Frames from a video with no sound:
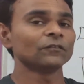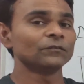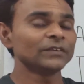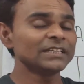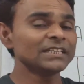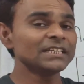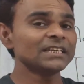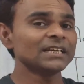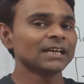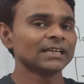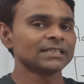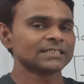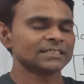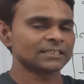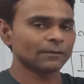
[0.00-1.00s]
we
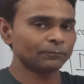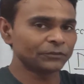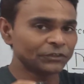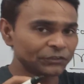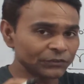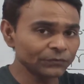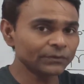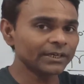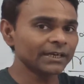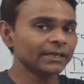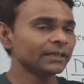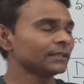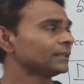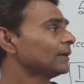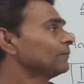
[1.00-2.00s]

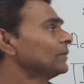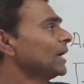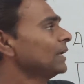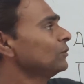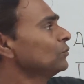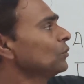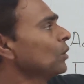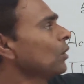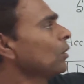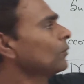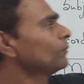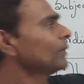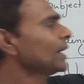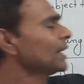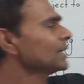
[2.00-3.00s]
substituted the value
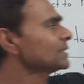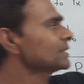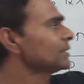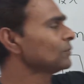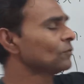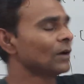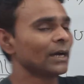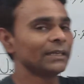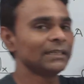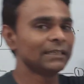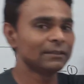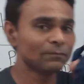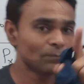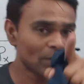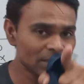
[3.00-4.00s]
of x and y
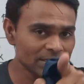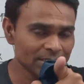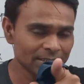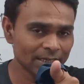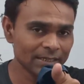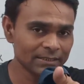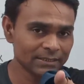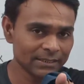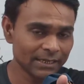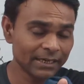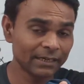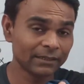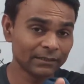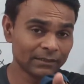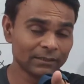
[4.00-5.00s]
in budget
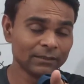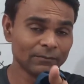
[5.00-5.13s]
constraint.